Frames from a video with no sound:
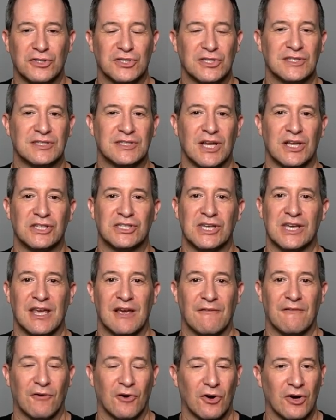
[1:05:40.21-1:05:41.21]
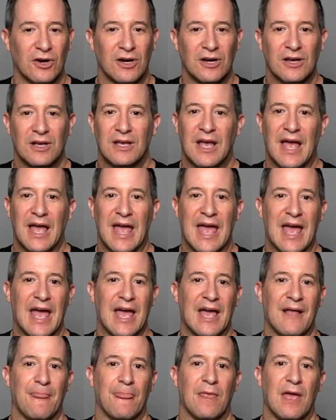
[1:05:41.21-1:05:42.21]
She's such a giver,
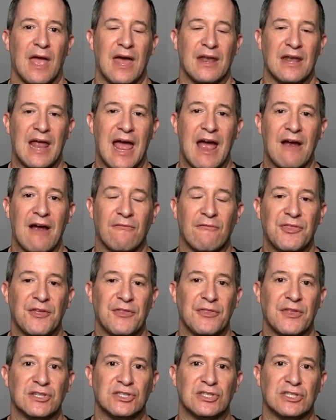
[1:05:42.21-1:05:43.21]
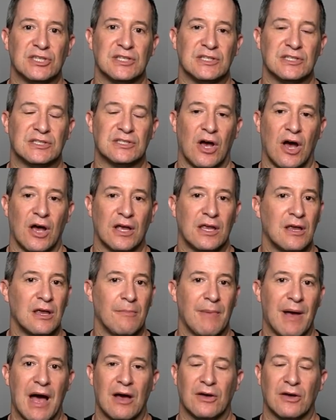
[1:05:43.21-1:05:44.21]
and everything that she's talking
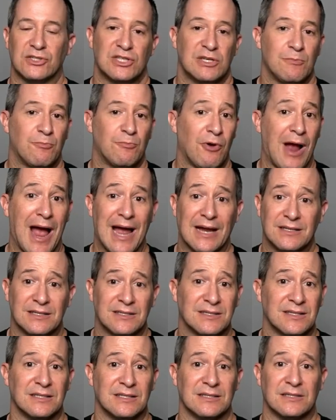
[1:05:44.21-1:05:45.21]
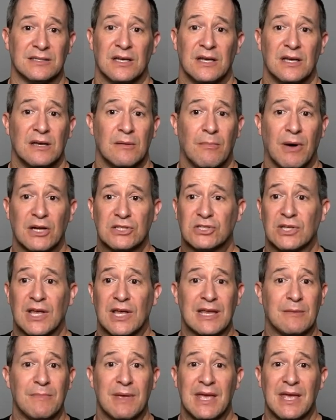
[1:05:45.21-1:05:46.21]
about, she practices, much
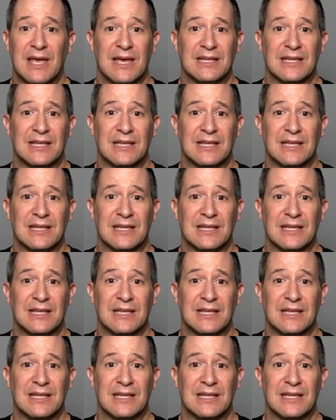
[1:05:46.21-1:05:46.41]
like me.